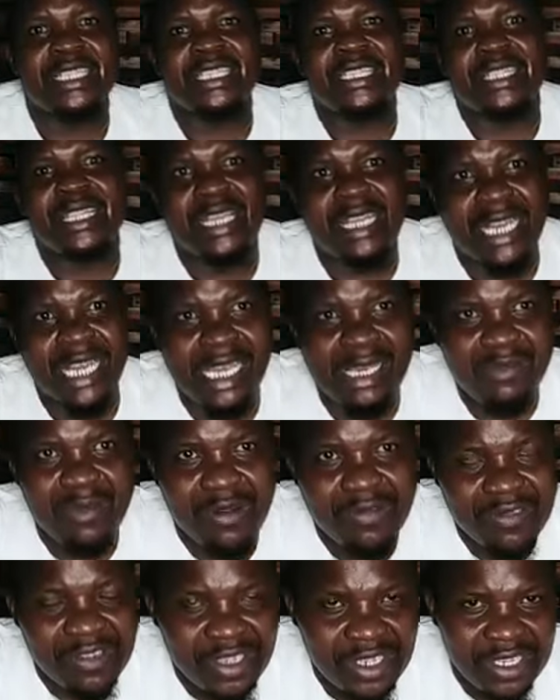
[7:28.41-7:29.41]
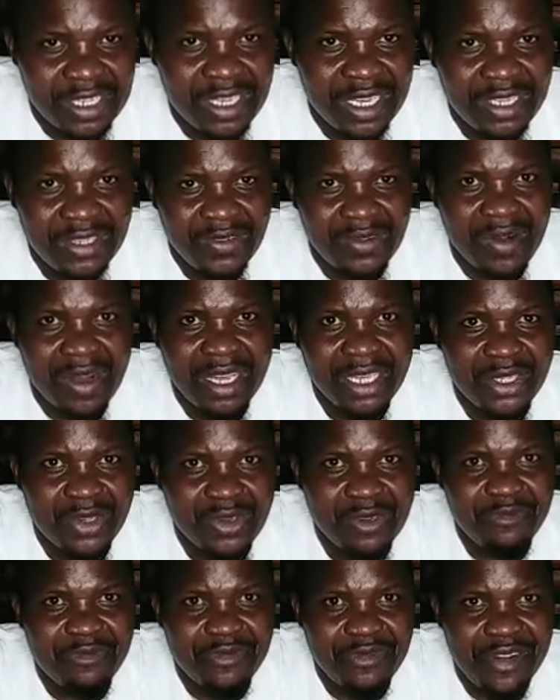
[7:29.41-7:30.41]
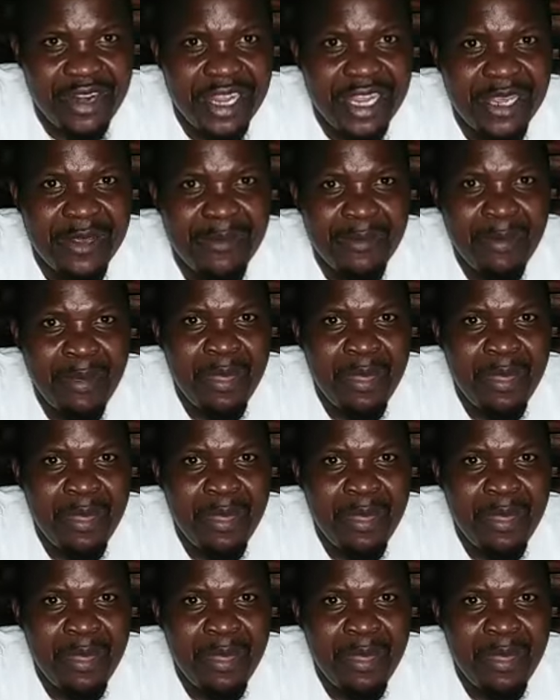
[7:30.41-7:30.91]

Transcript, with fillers: In the name of Jesus Christ we pray.